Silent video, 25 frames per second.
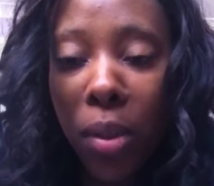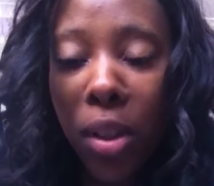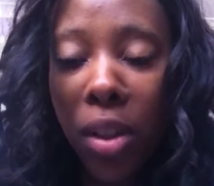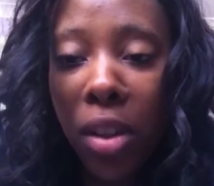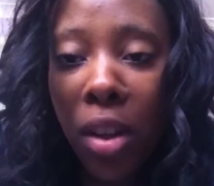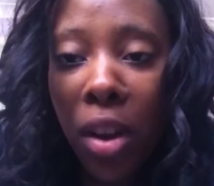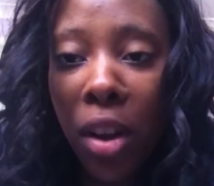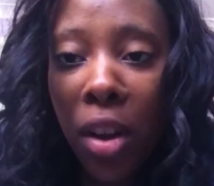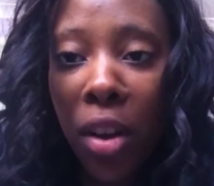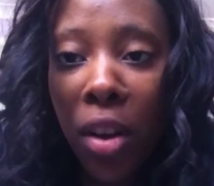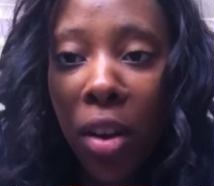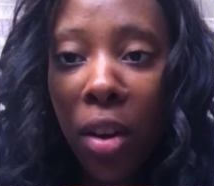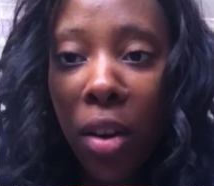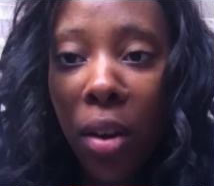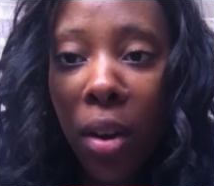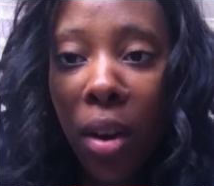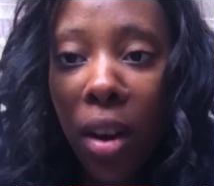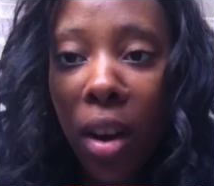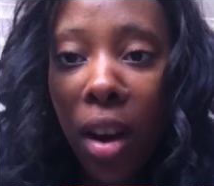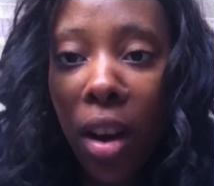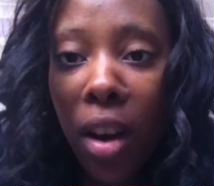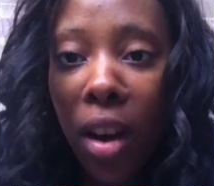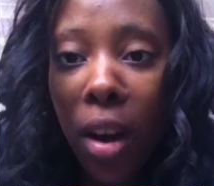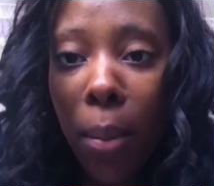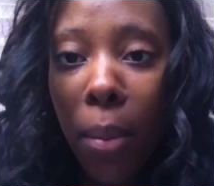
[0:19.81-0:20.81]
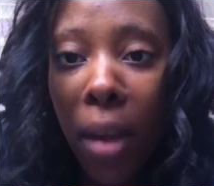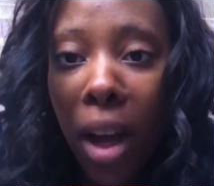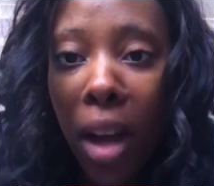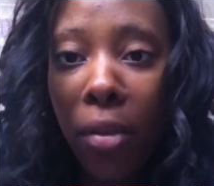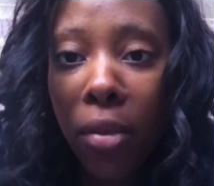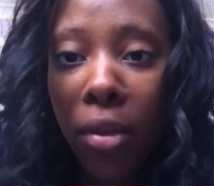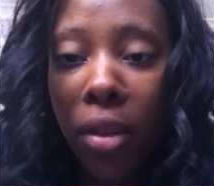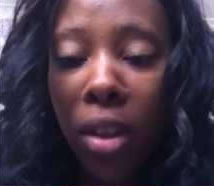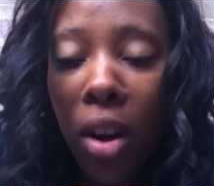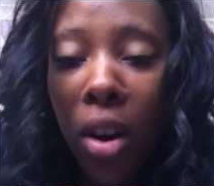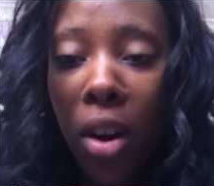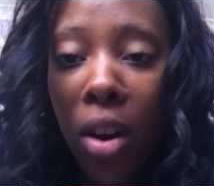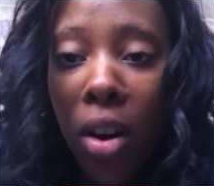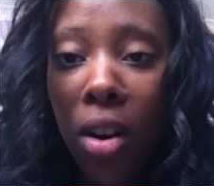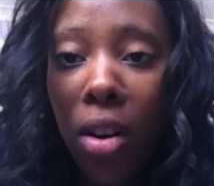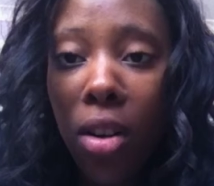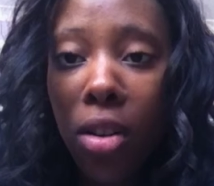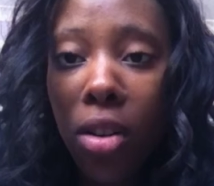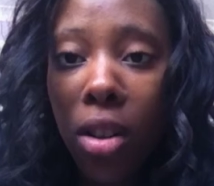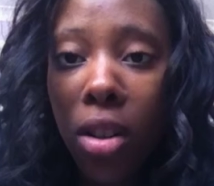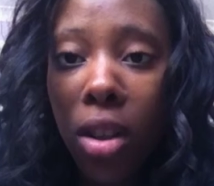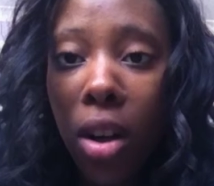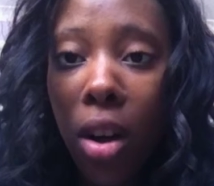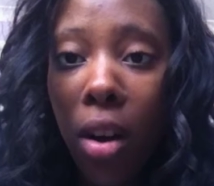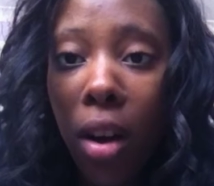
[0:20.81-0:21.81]
So I'm having a hard
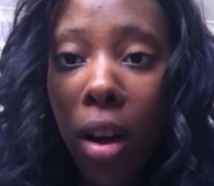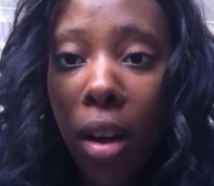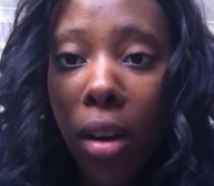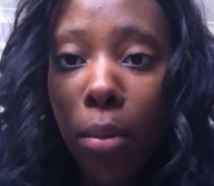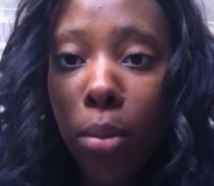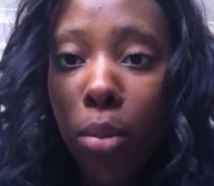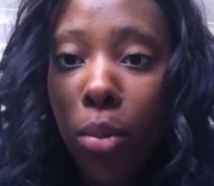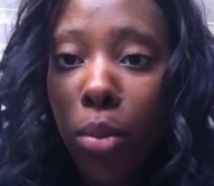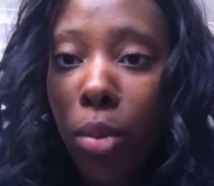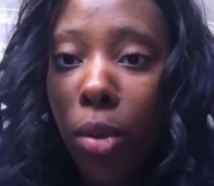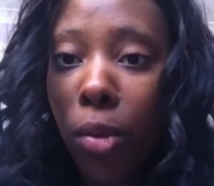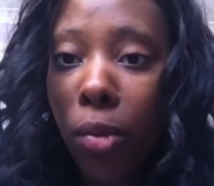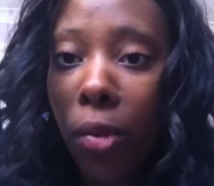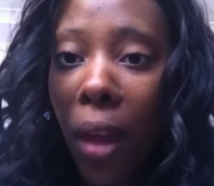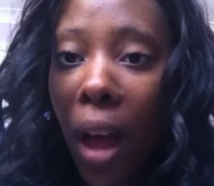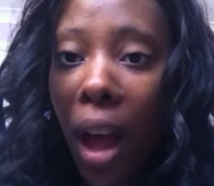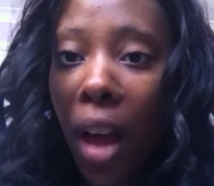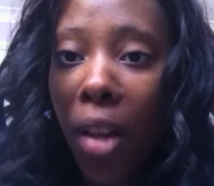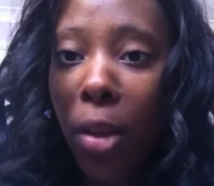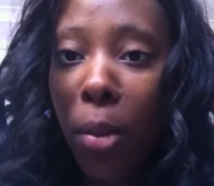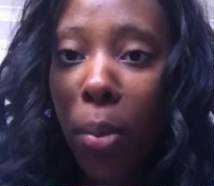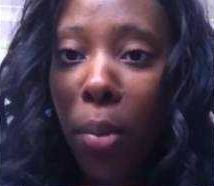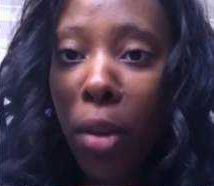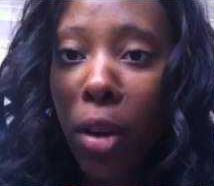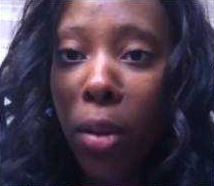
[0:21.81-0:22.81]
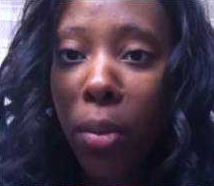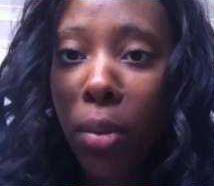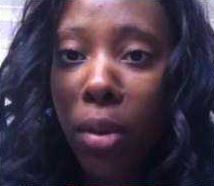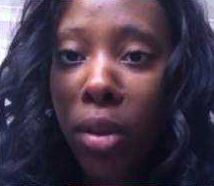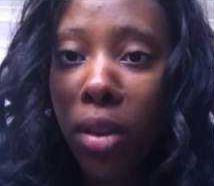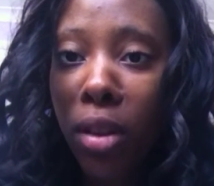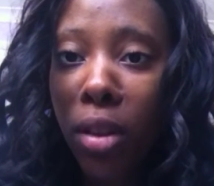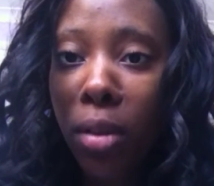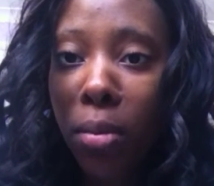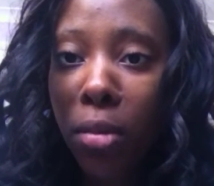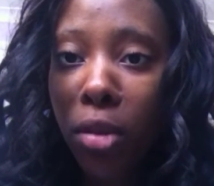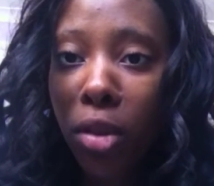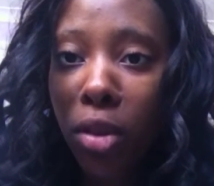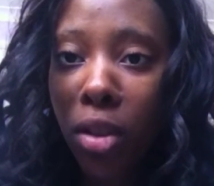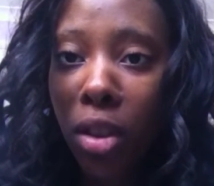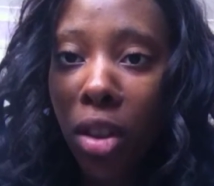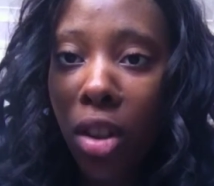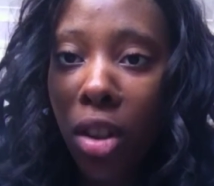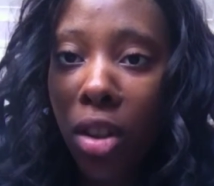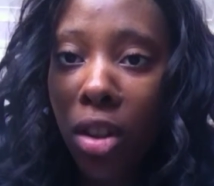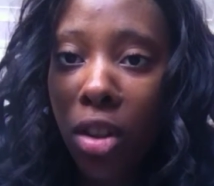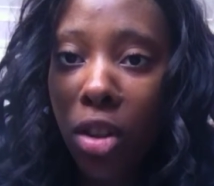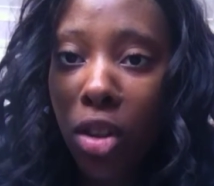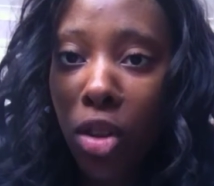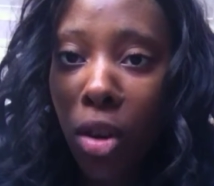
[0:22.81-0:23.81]
time with that at the moment. I'm
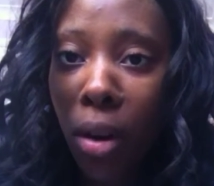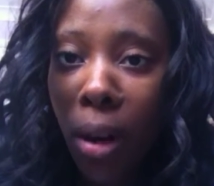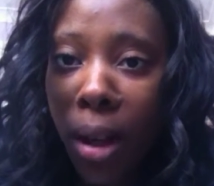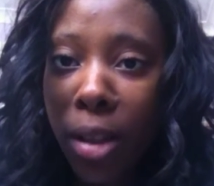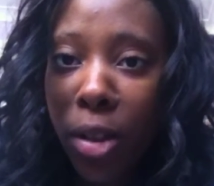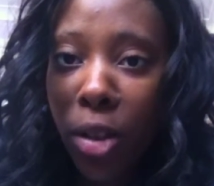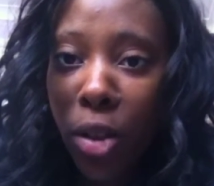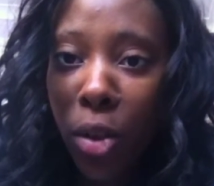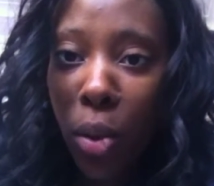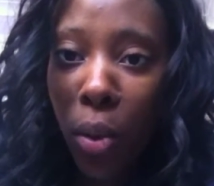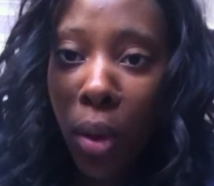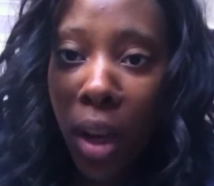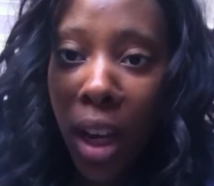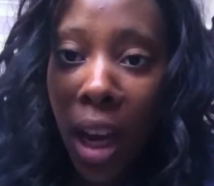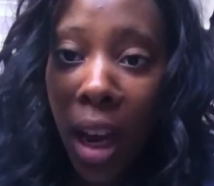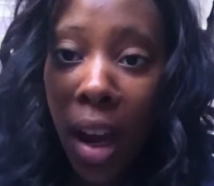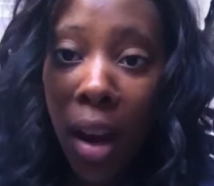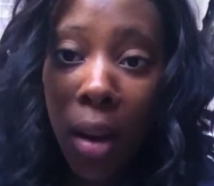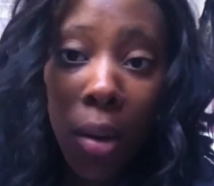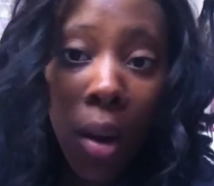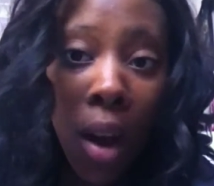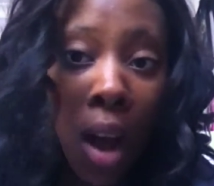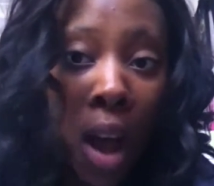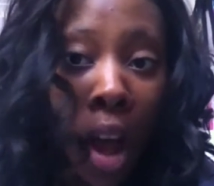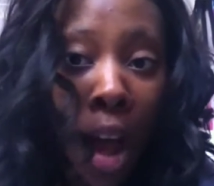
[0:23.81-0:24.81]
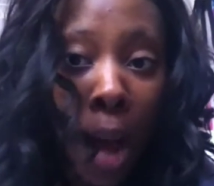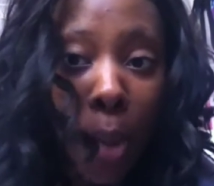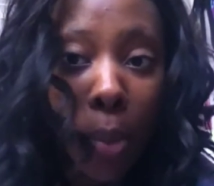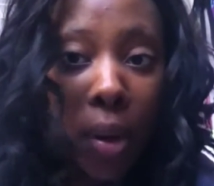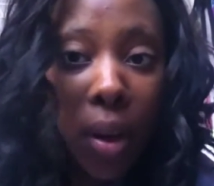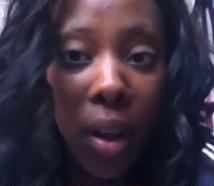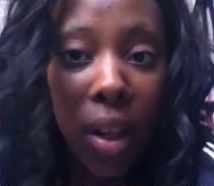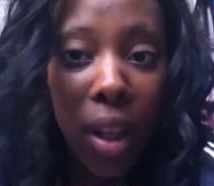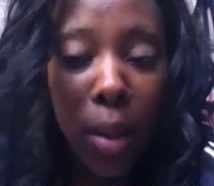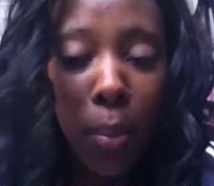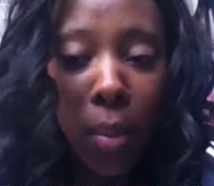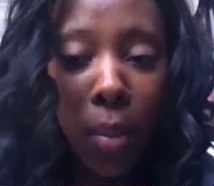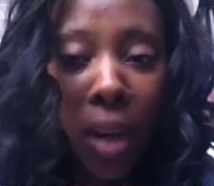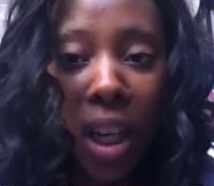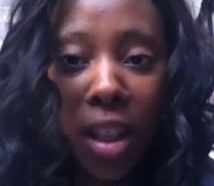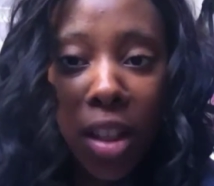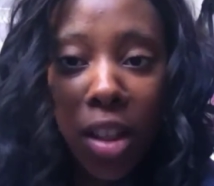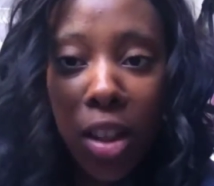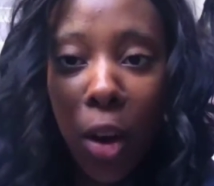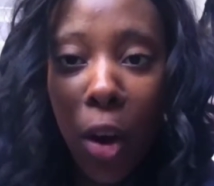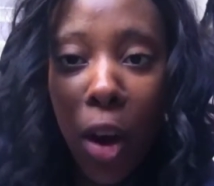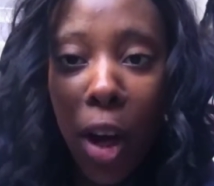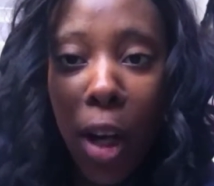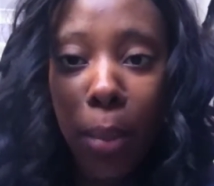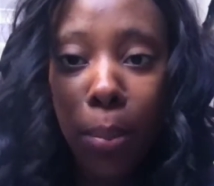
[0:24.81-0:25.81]
gonna try and sort it out, but in the
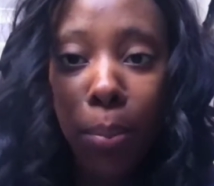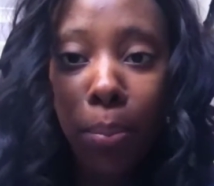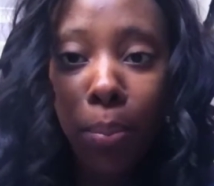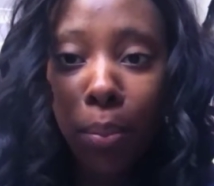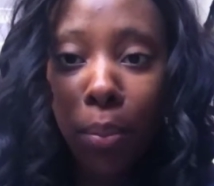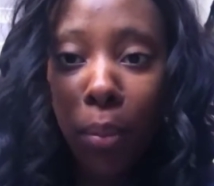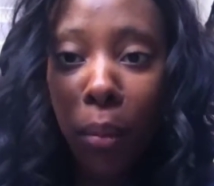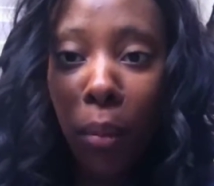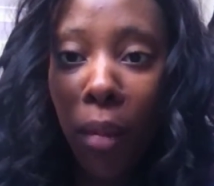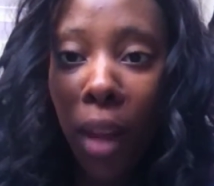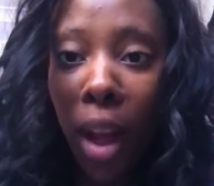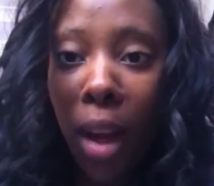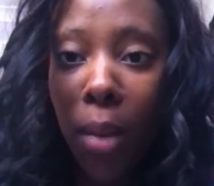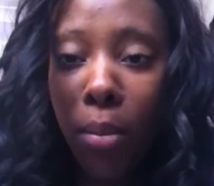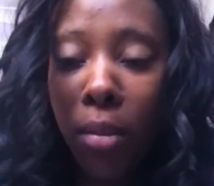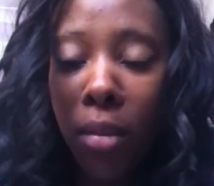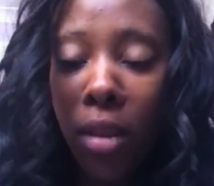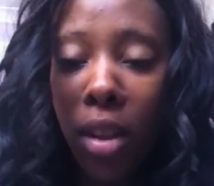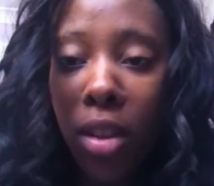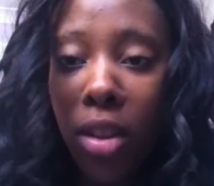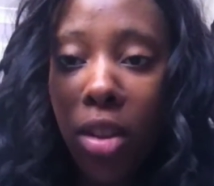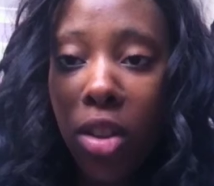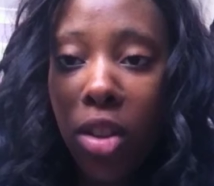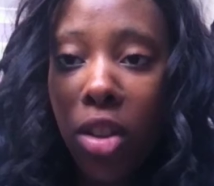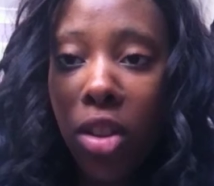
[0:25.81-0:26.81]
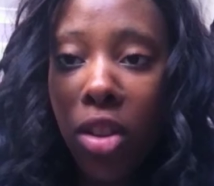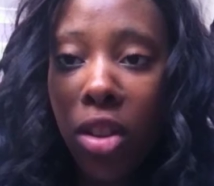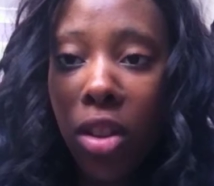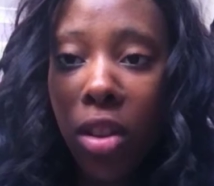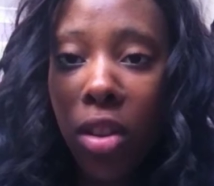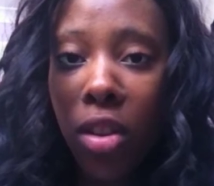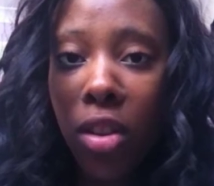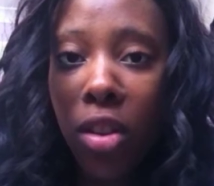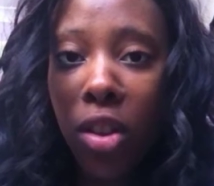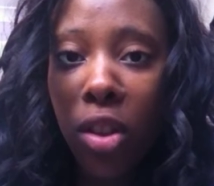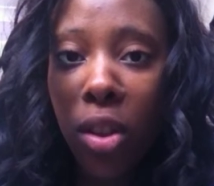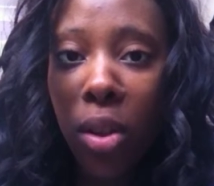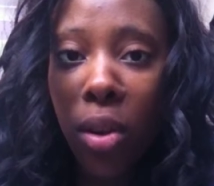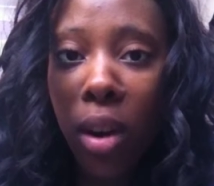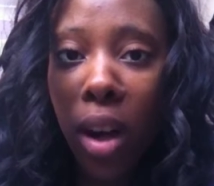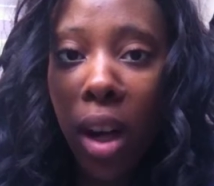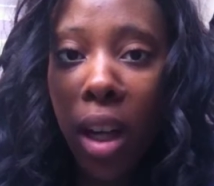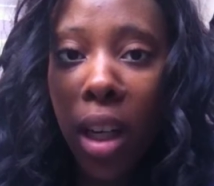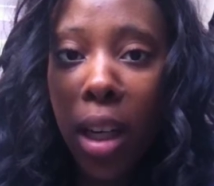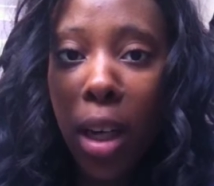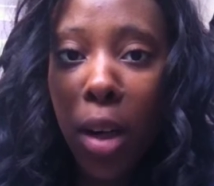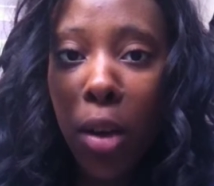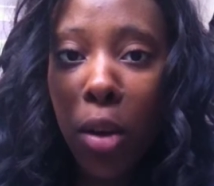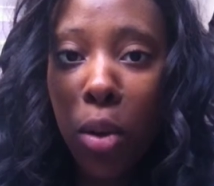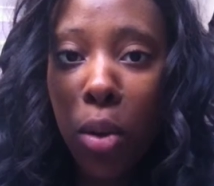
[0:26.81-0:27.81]
meantime, I'm just gonna do like
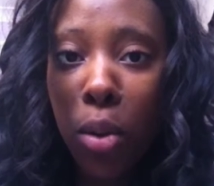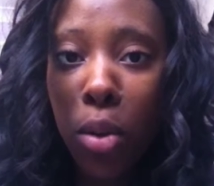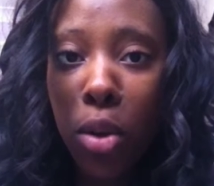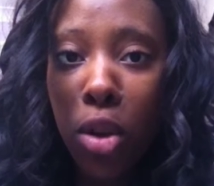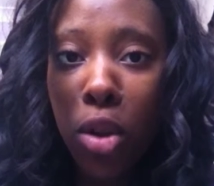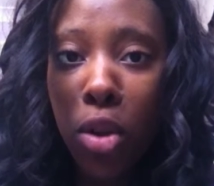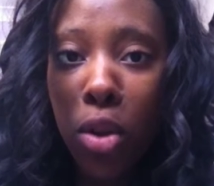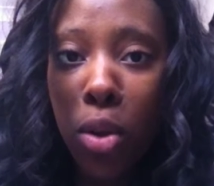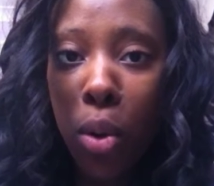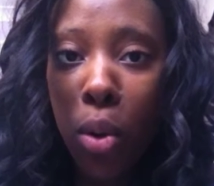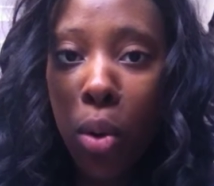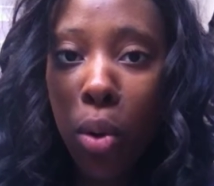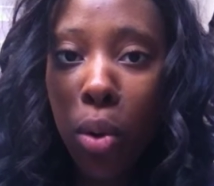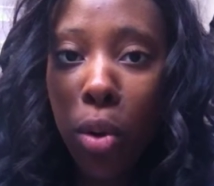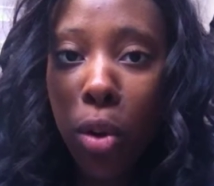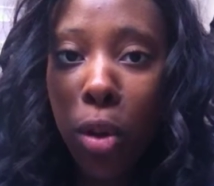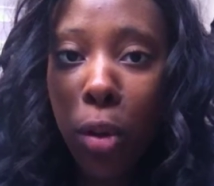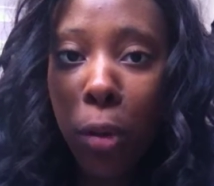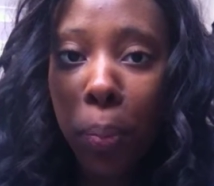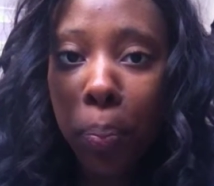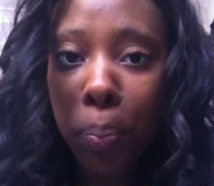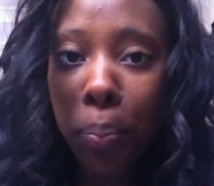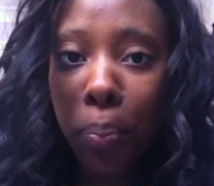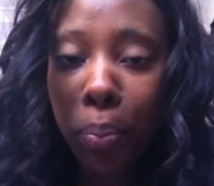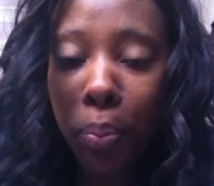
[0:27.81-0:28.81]
little short